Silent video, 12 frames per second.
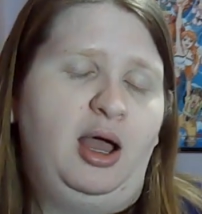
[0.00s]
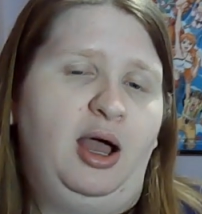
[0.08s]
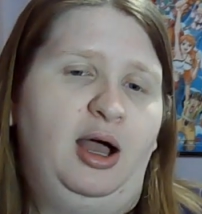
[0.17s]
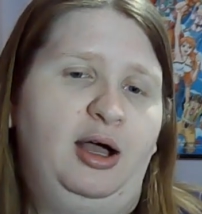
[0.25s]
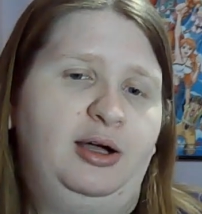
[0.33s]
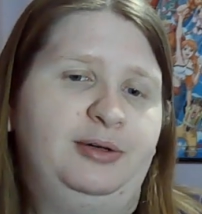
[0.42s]

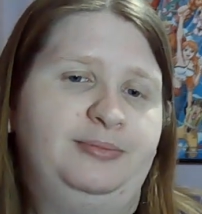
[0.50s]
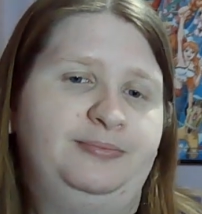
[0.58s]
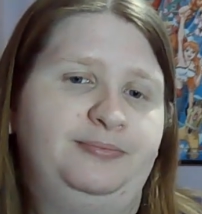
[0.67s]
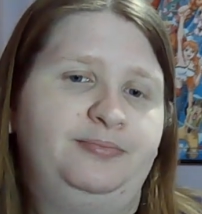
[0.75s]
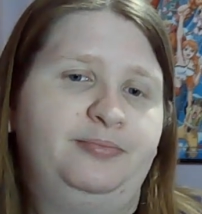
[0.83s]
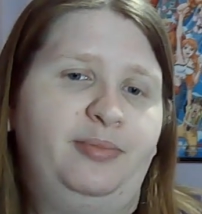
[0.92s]

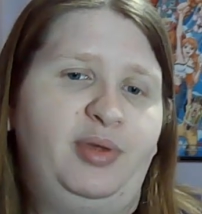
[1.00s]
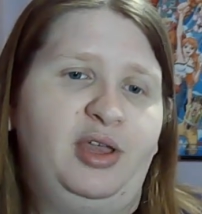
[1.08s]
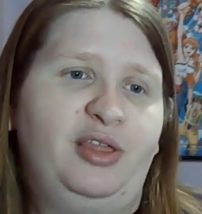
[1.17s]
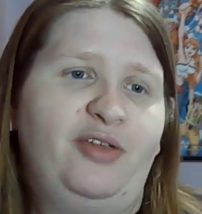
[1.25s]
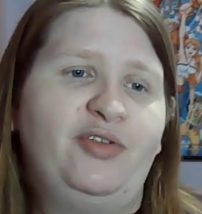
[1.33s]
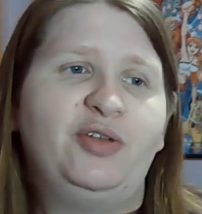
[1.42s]

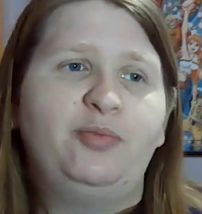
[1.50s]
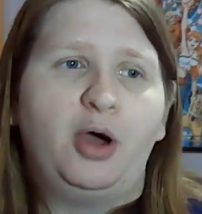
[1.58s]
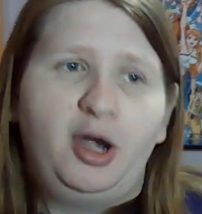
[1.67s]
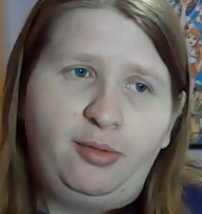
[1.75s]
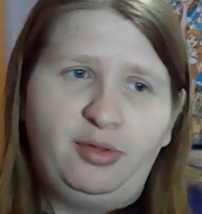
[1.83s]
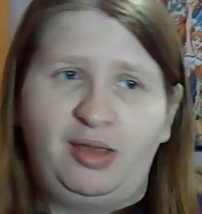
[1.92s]
Because even if
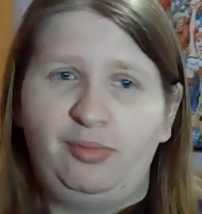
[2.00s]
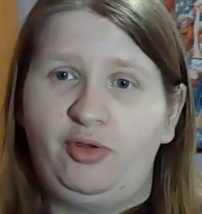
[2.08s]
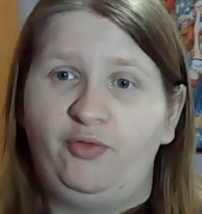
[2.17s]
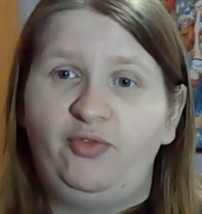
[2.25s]
Bonnie was able to